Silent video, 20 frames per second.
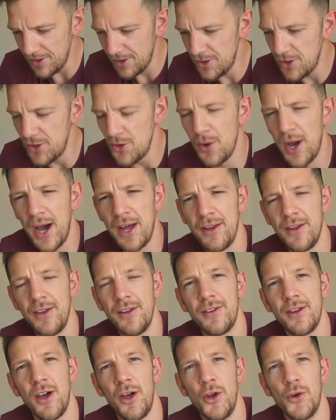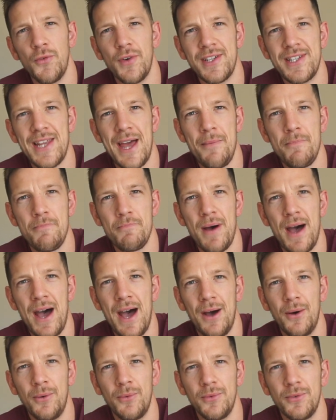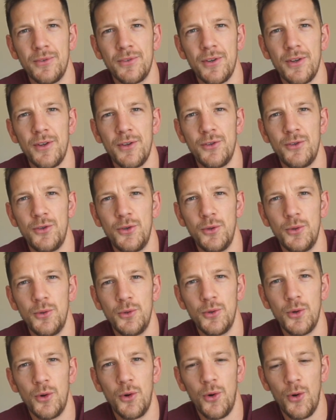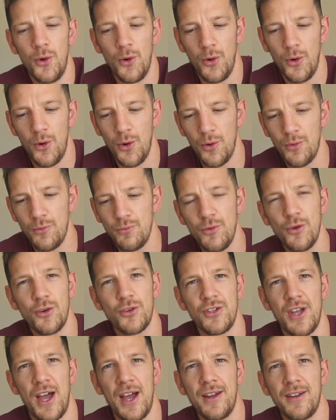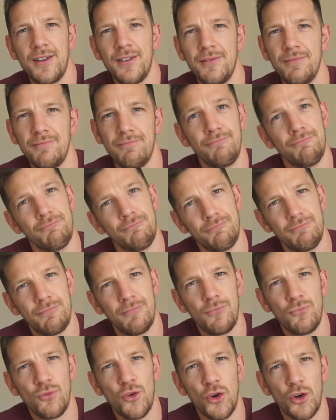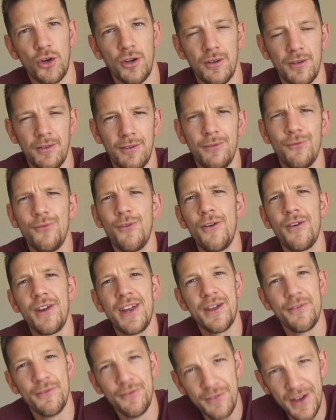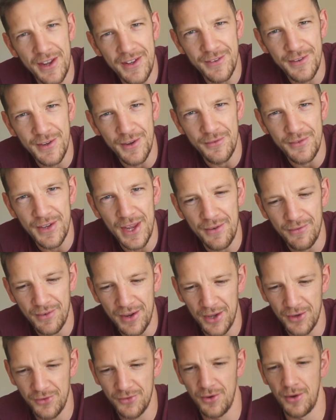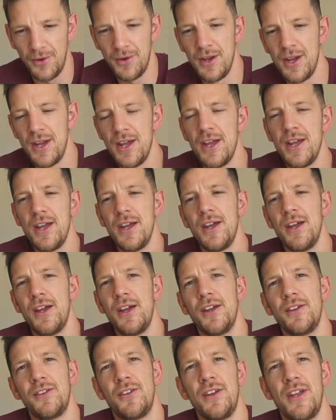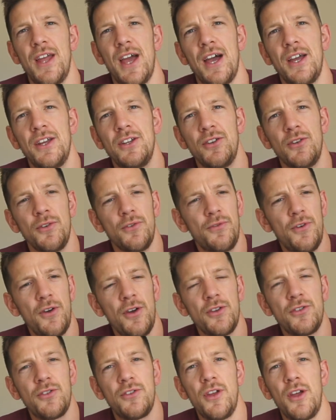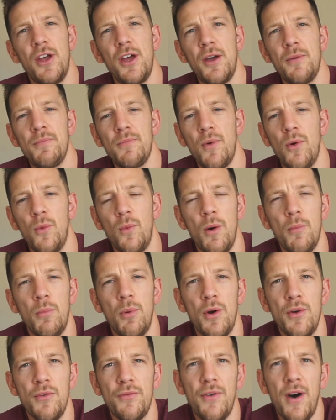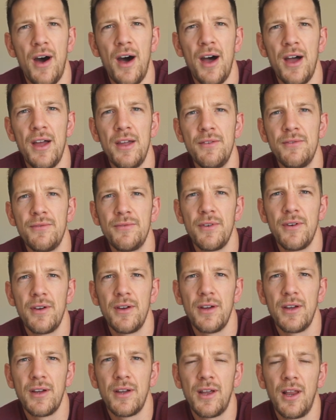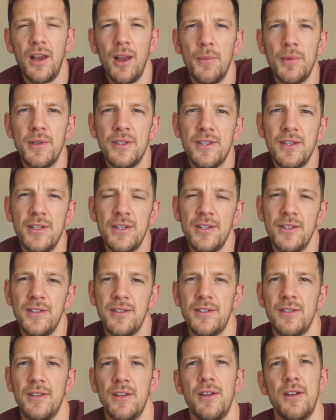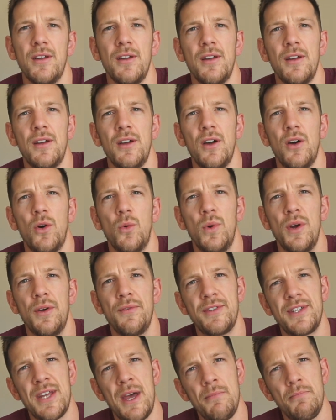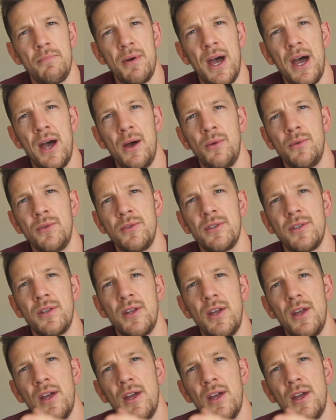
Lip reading: you added another £10 to your rucksack. Ruck, very inventive, Dave Castro. So yeah, you do first 1.5 kilometres with £10,